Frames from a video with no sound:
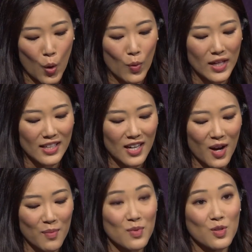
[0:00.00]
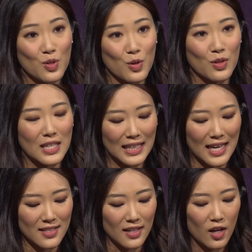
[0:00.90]
when it comes to the
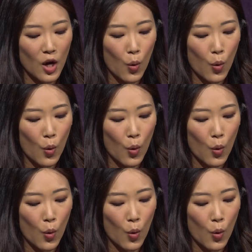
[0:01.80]
latter.